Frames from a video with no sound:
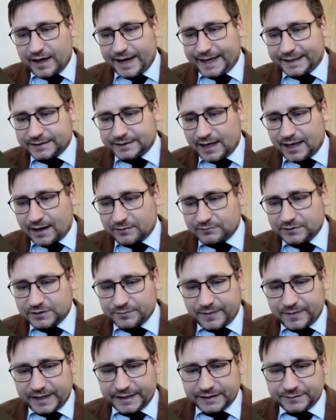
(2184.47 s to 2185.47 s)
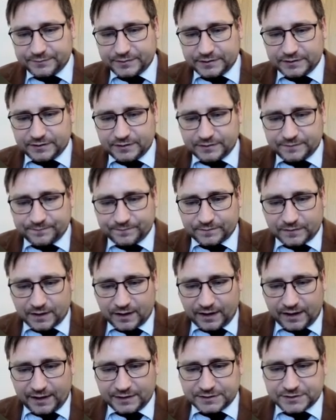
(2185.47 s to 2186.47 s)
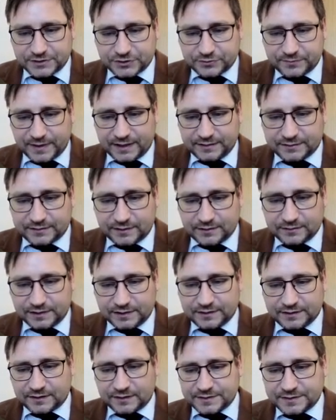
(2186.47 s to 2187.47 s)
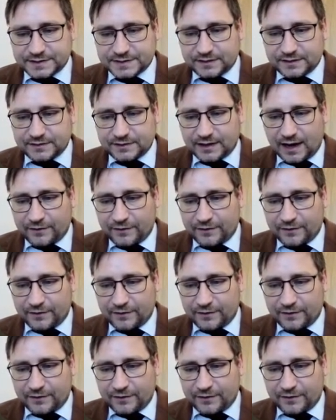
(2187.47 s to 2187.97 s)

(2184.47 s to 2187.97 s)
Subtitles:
and how it might be instrumental in understanding